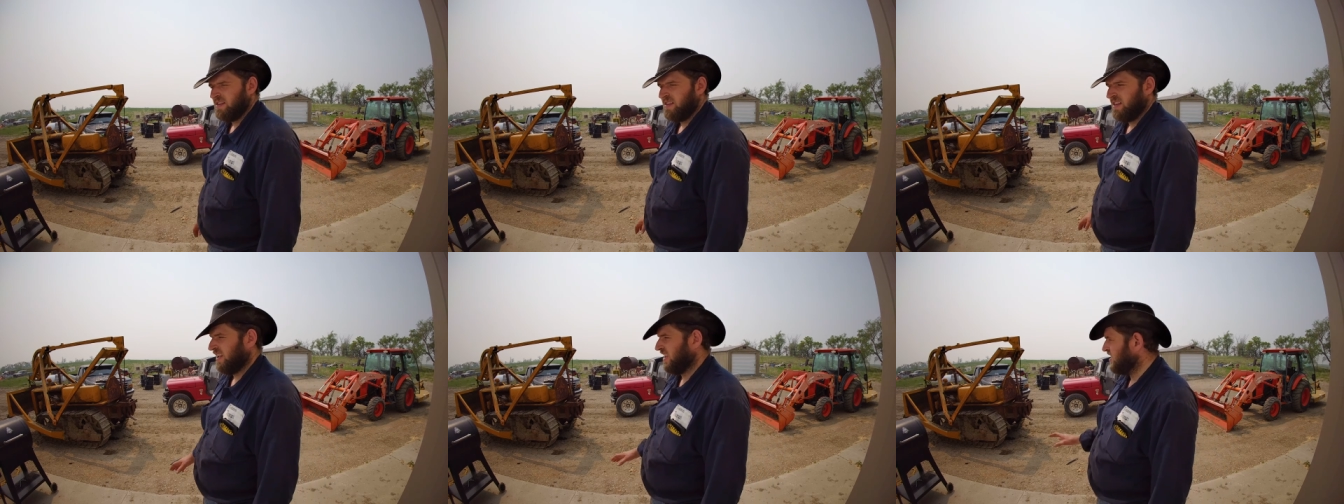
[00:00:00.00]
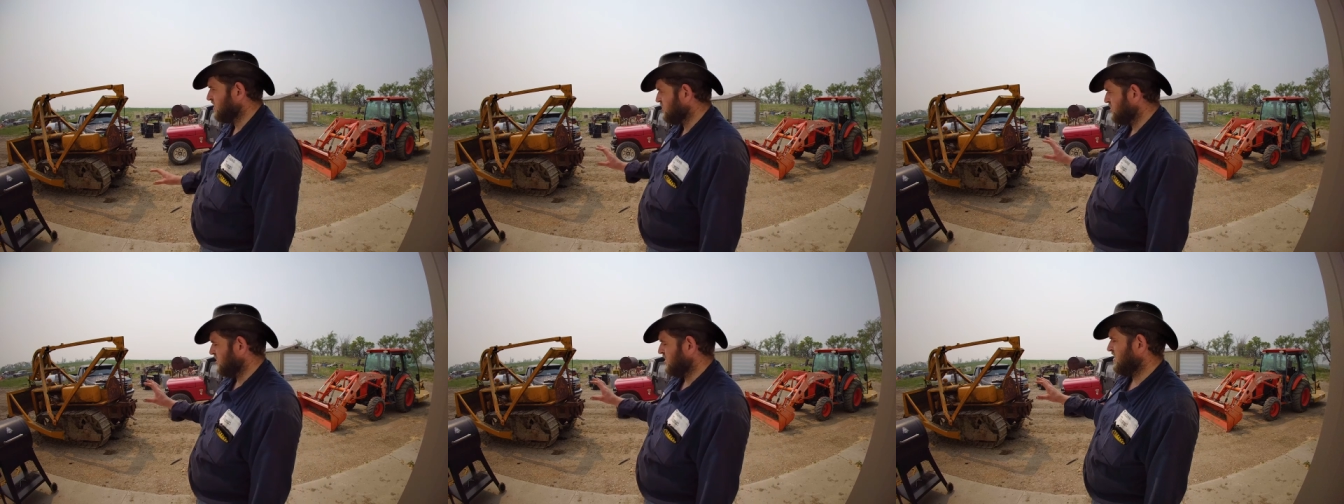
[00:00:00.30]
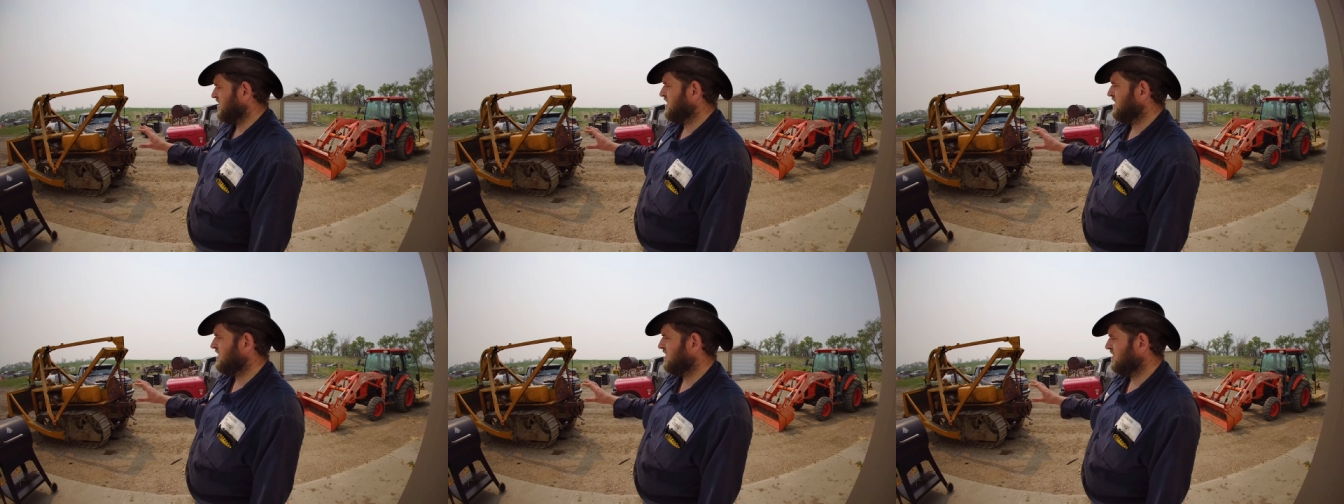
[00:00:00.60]
the
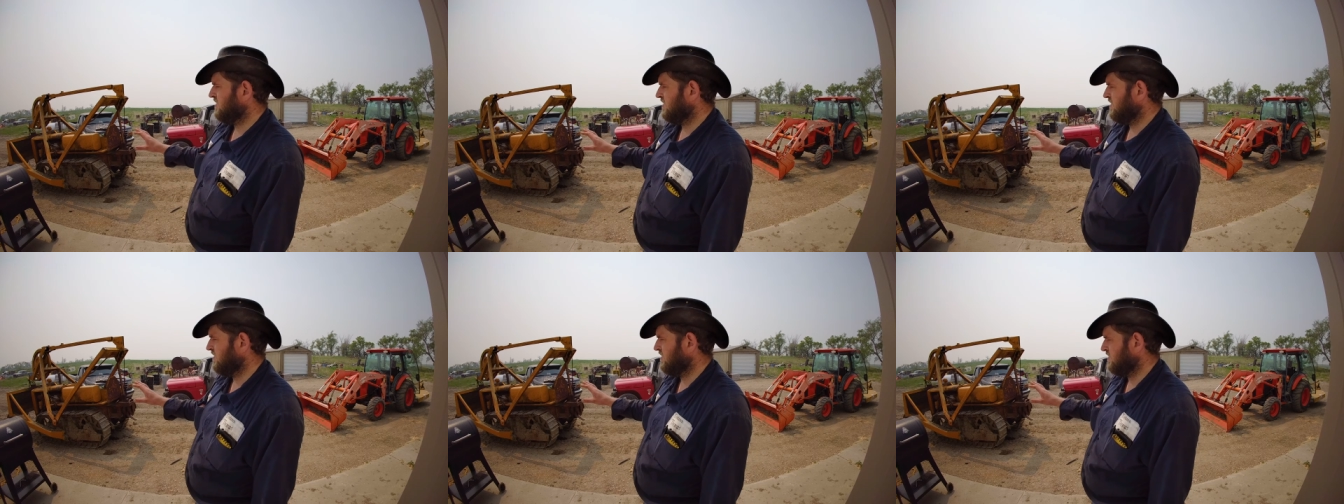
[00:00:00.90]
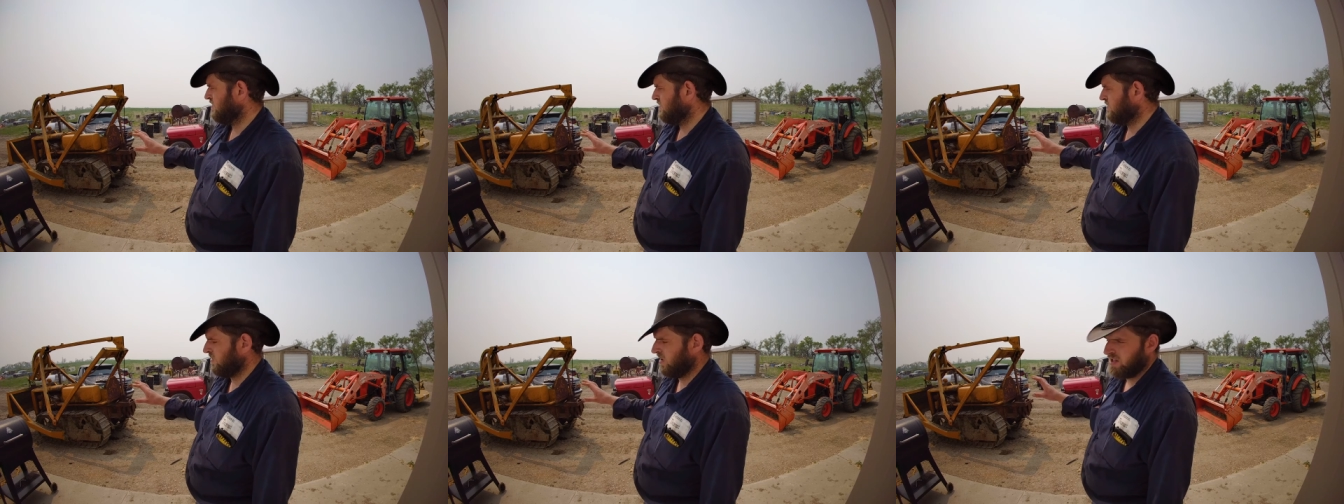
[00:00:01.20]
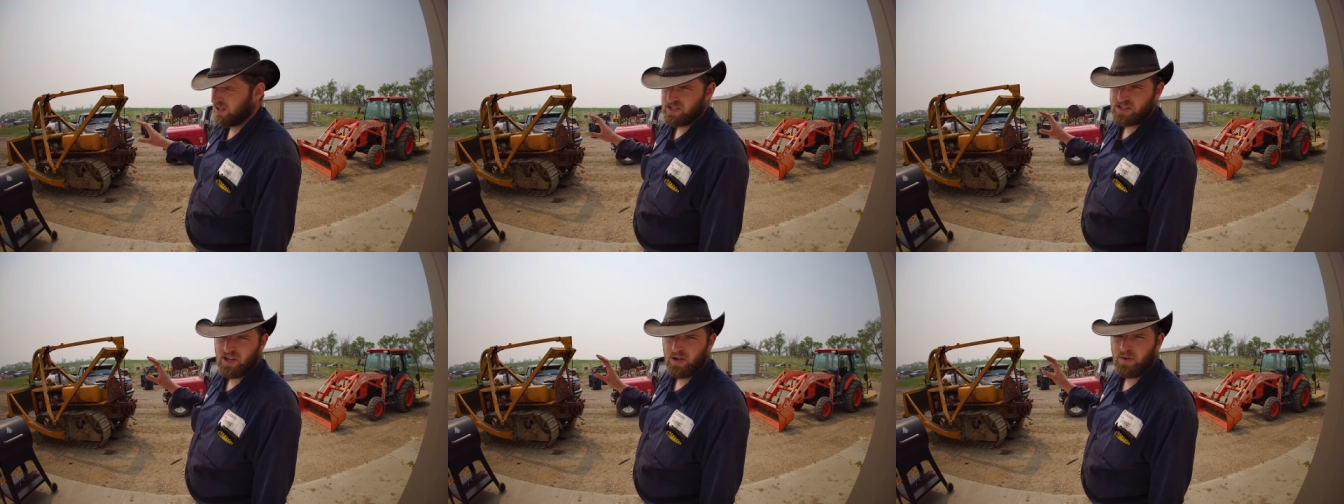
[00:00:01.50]
engine
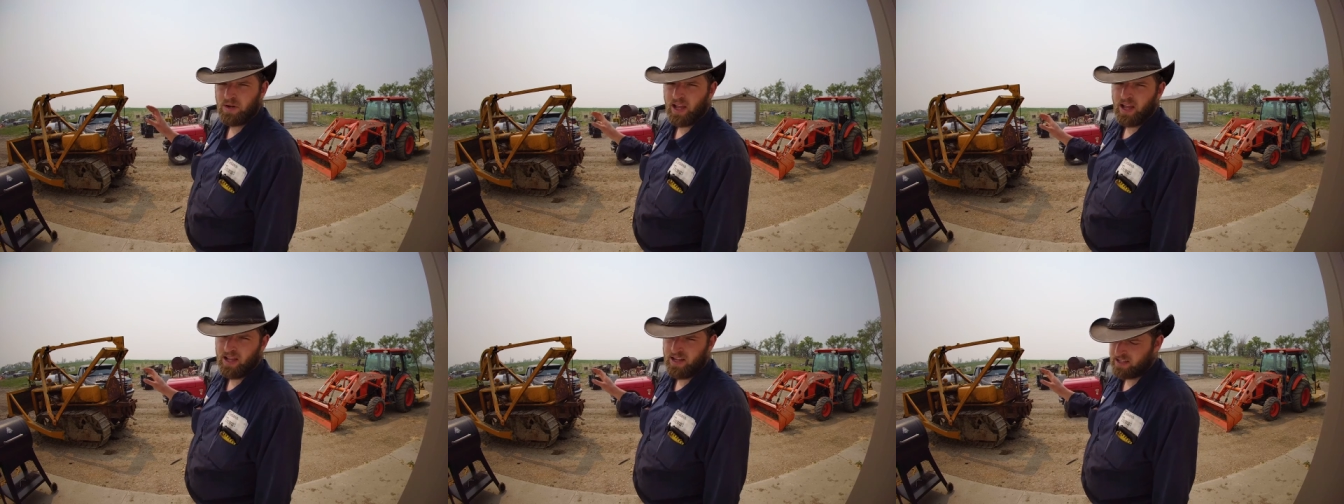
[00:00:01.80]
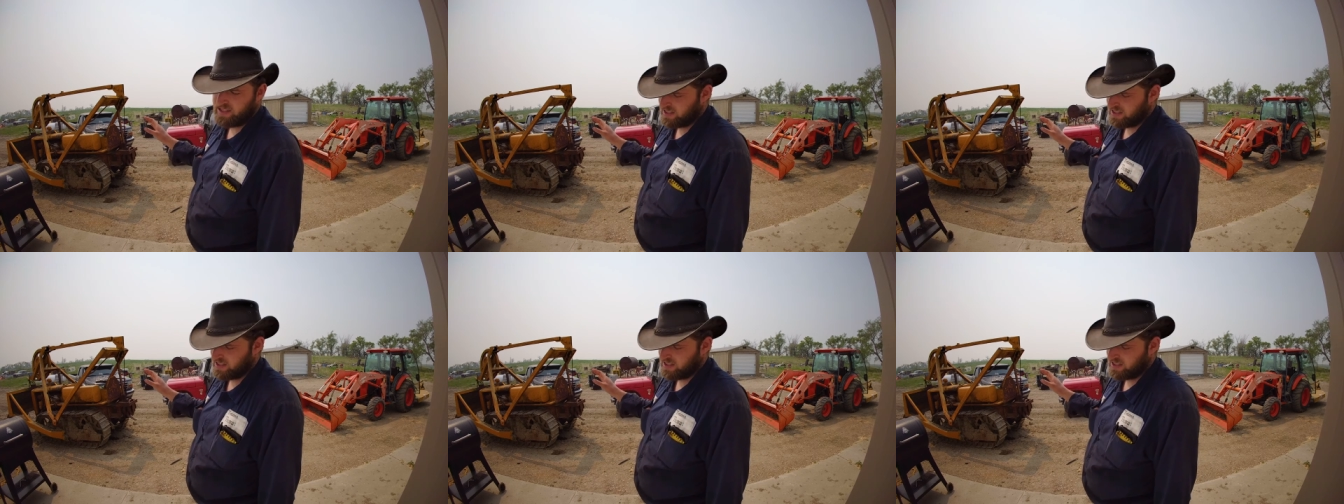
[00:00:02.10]
runs okay.